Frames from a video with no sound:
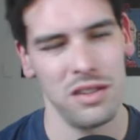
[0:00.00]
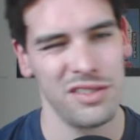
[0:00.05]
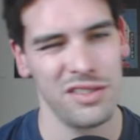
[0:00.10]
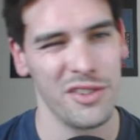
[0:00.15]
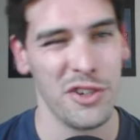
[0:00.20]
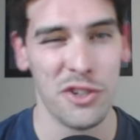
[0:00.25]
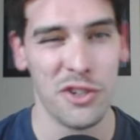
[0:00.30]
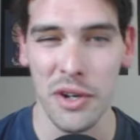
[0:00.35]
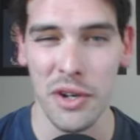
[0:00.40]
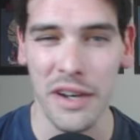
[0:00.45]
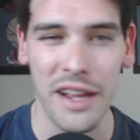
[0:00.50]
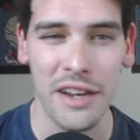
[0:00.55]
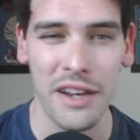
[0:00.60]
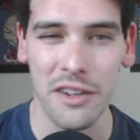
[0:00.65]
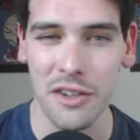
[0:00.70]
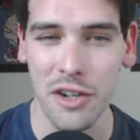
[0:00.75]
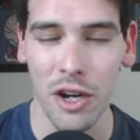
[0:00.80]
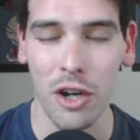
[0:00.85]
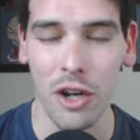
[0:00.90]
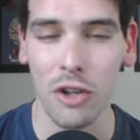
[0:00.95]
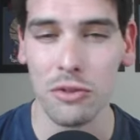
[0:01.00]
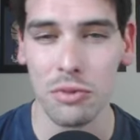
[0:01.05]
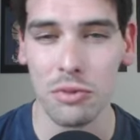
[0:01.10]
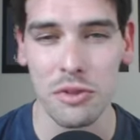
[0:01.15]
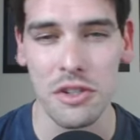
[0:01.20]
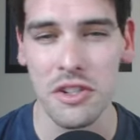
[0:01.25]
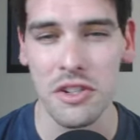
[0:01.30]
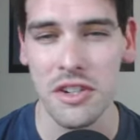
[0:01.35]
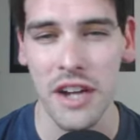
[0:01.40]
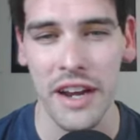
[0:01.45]
you donated gold,
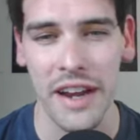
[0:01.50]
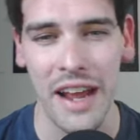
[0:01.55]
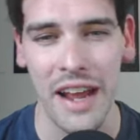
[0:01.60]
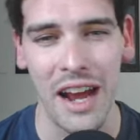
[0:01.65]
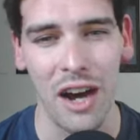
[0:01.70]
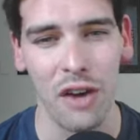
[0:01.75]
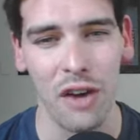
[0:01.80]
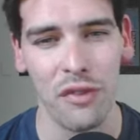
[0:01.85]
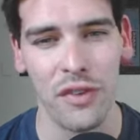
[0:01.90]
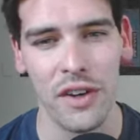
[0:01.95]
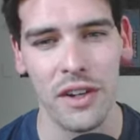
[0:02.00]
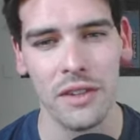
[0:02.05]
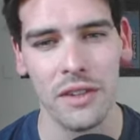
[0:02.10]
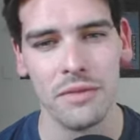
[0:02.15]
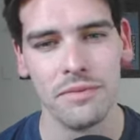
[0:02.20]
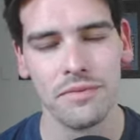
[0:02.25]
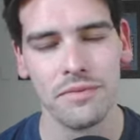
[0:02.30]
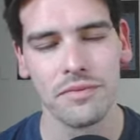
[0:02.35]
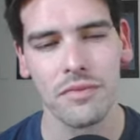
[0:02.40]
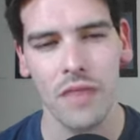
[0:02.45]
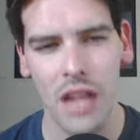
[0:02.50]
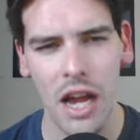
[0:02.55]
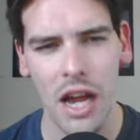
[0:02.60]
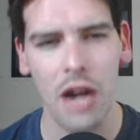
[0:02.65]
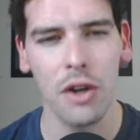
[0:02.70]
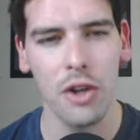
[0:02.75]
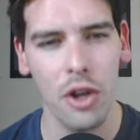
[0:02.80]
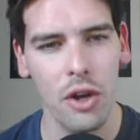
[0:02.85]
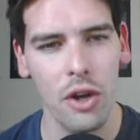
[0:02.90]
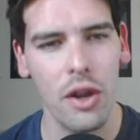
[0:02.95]
which is kind of alpha.
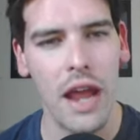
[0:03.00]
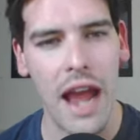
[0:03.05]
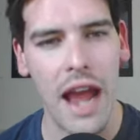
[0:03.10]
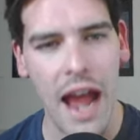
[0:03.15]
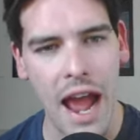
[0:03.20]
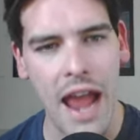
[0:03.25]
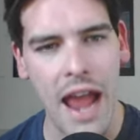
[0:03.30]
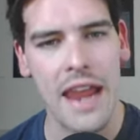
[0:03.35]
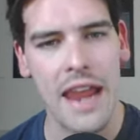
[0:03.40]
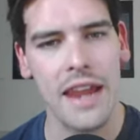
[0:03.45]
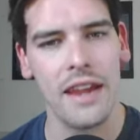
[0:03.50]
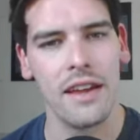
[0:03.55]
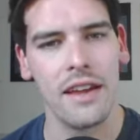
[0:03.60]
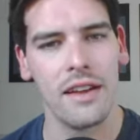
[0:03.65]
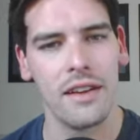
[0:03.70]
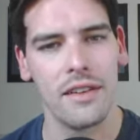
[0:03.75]
I'll go A.